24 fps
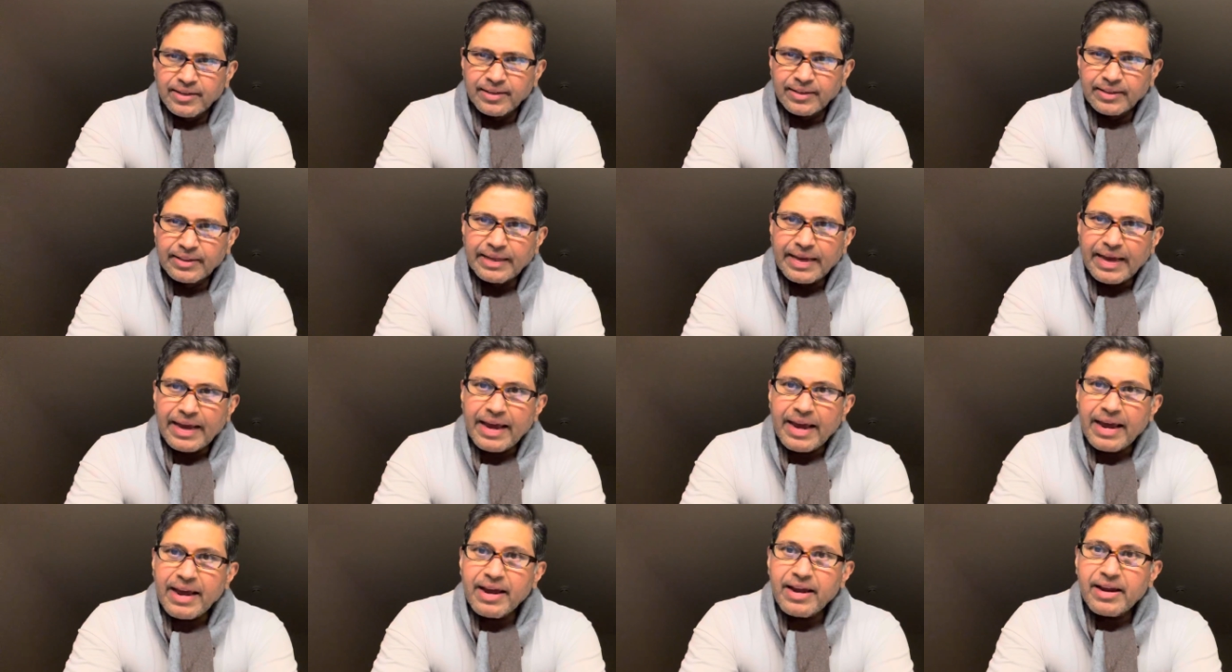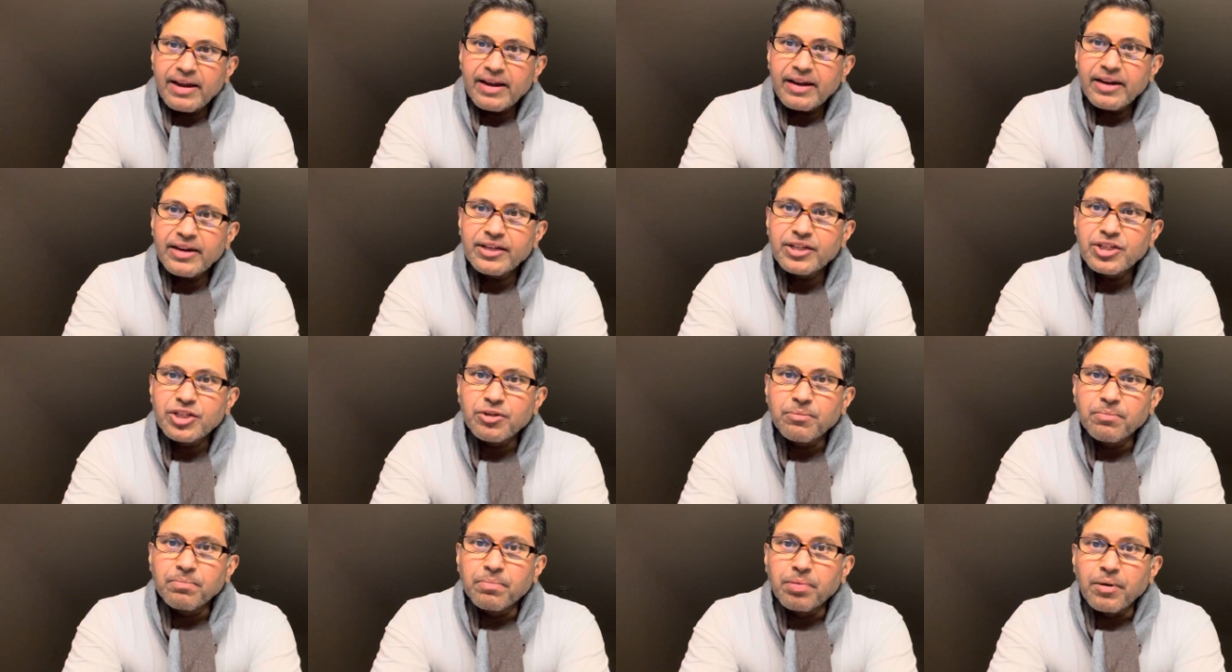There
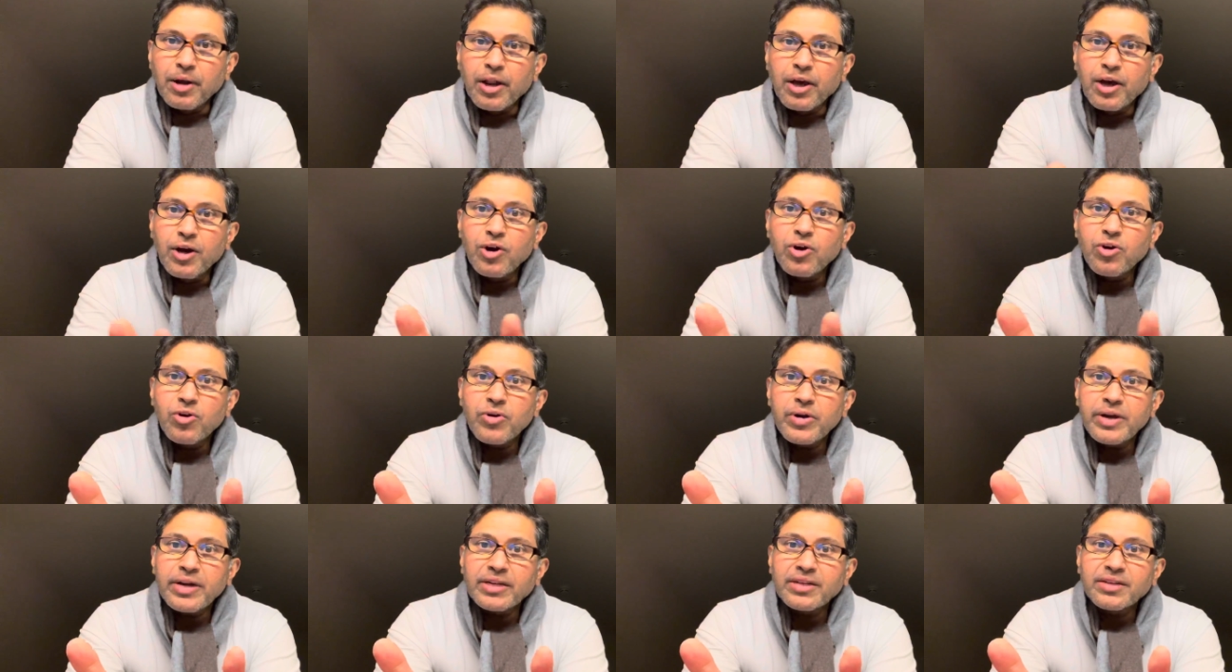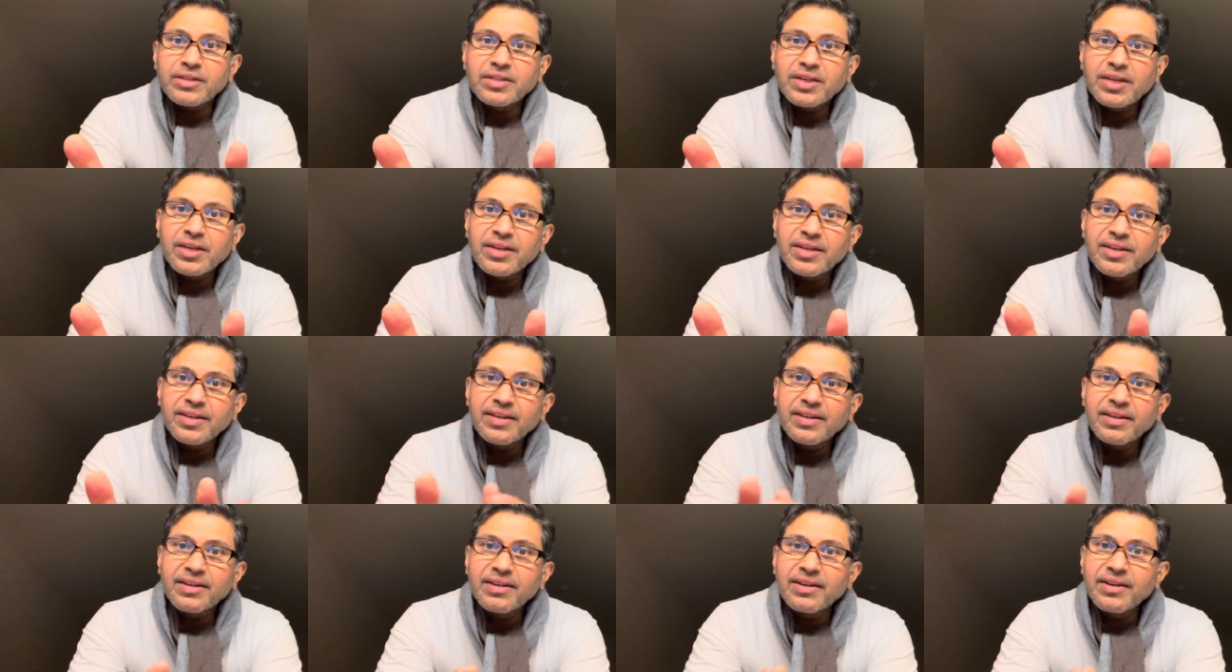to blow it
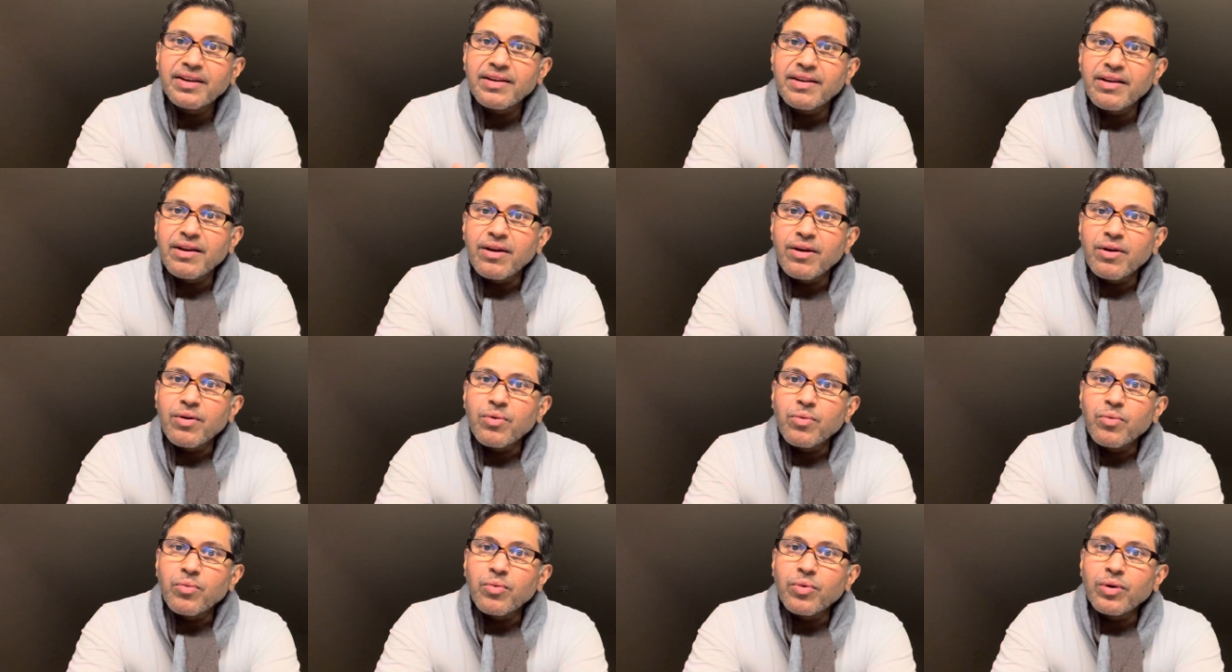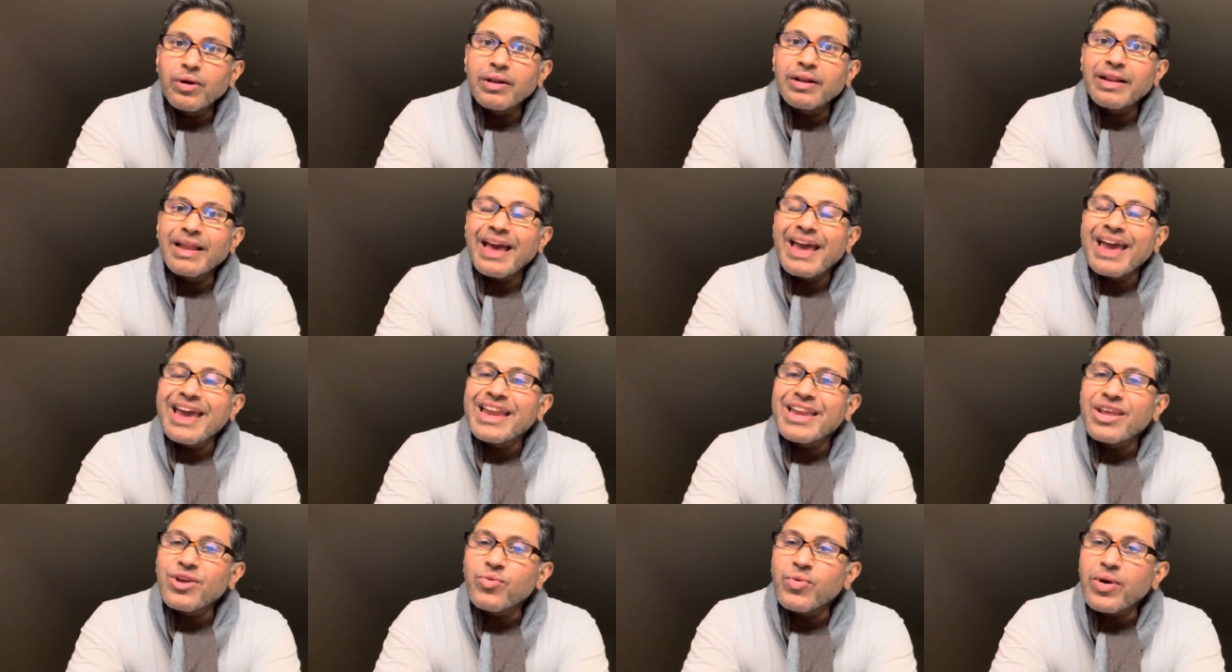will
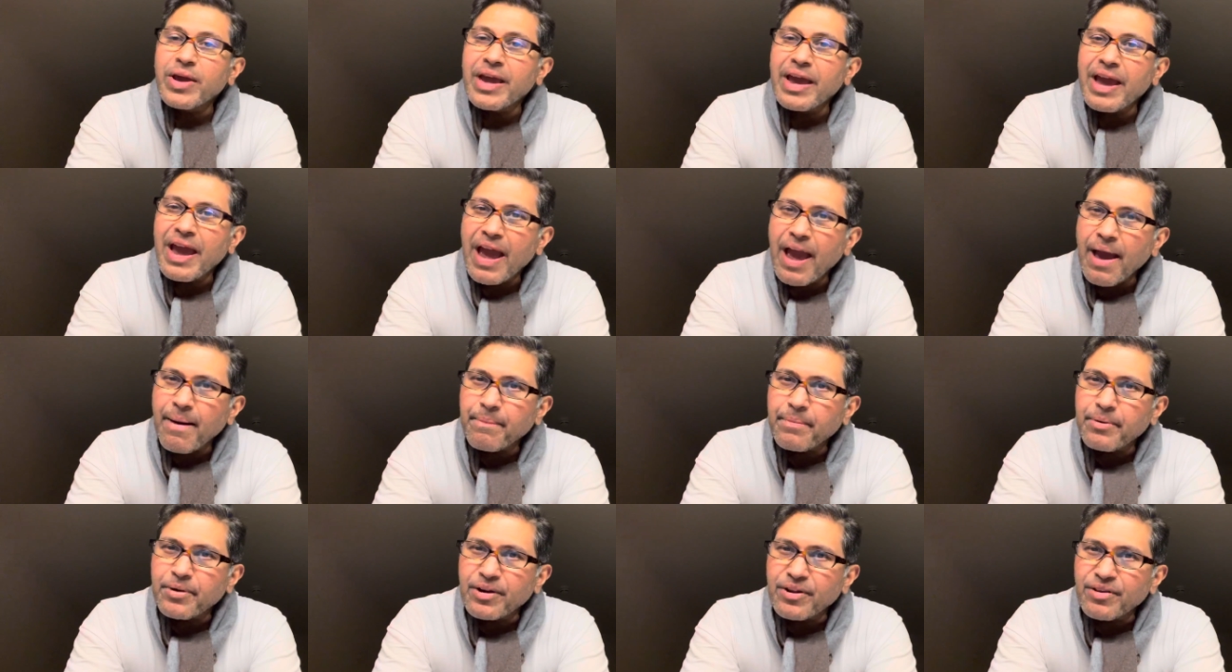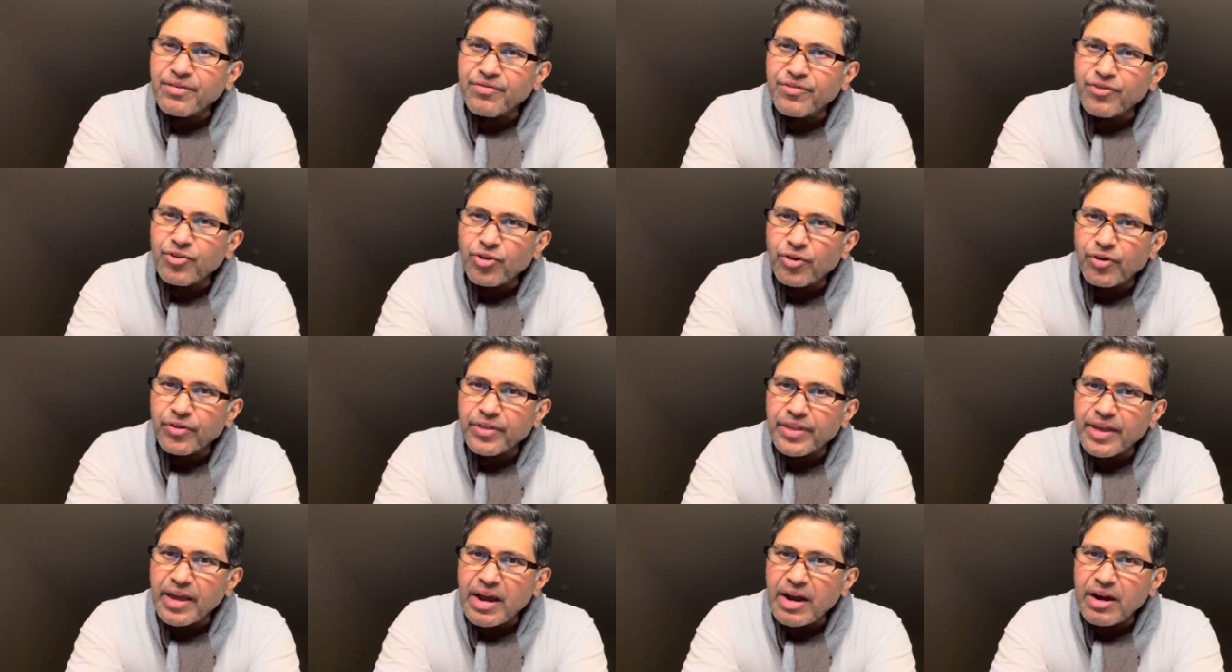anyway happen if you're
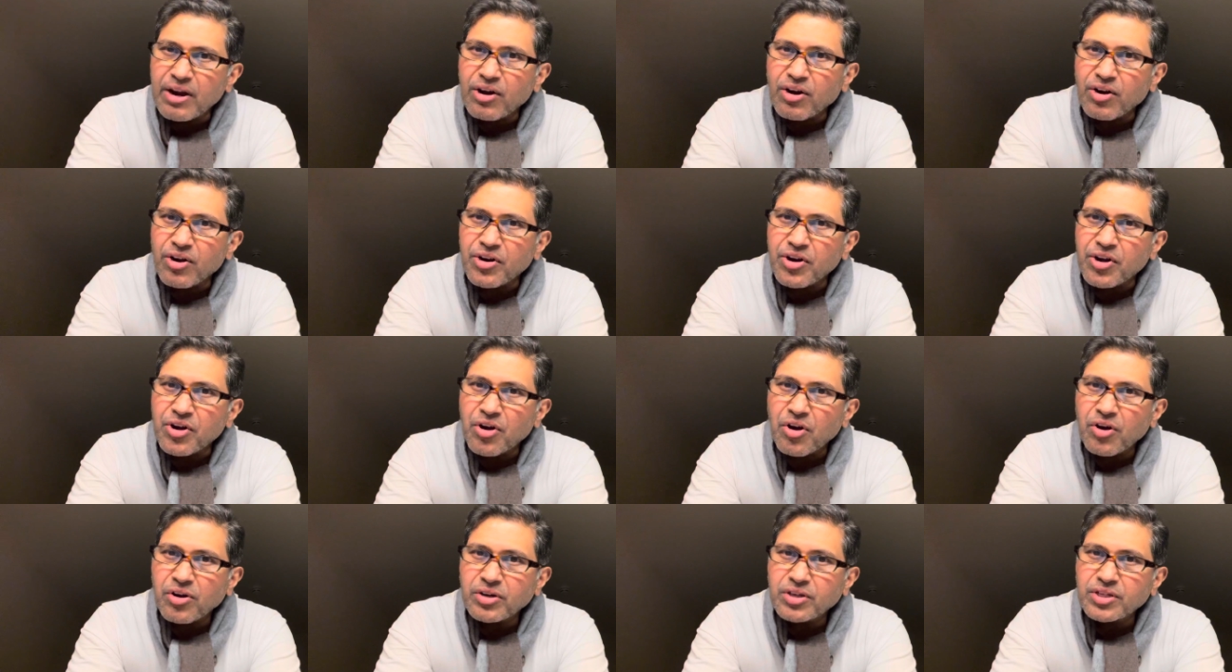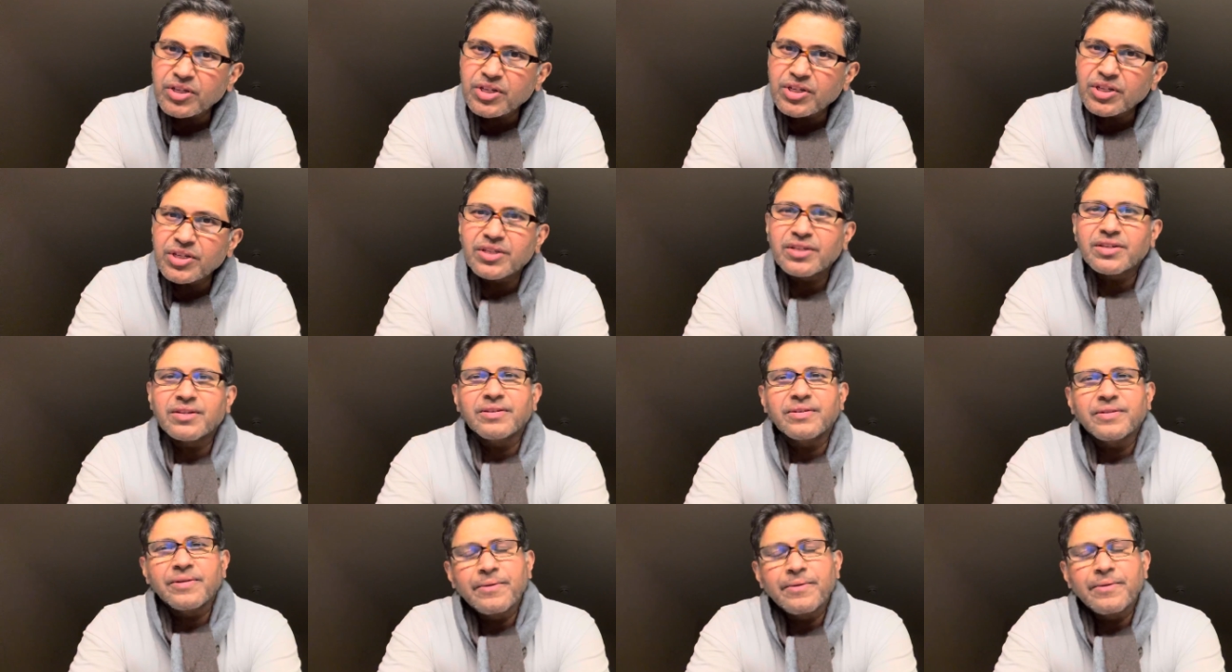there or not.